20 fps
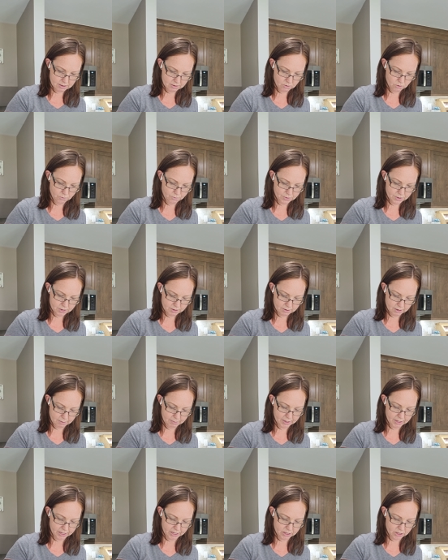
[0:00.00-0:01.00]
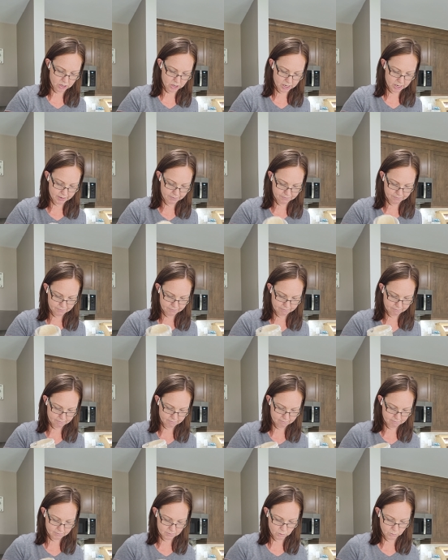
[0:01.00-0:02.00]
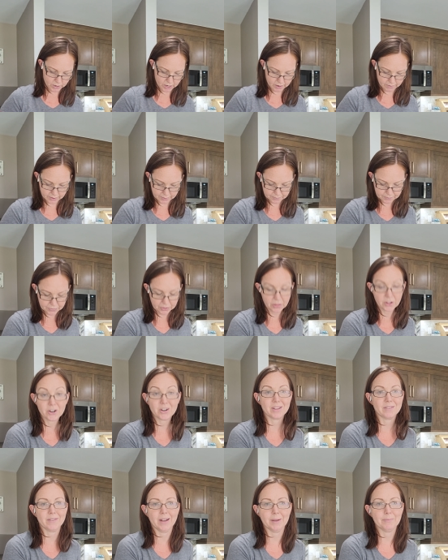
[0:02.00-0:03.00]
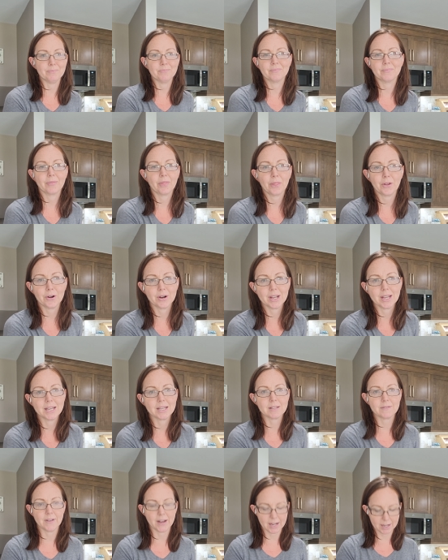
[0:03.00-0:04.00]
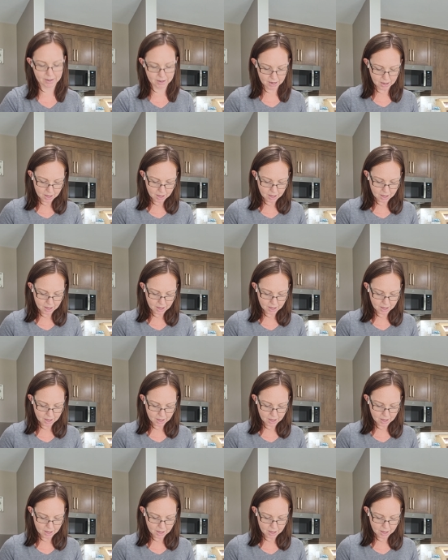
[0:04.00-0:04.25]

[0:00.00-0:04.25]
Oops, I'm at 30. Whatever. 30 is fine. 30 is fine.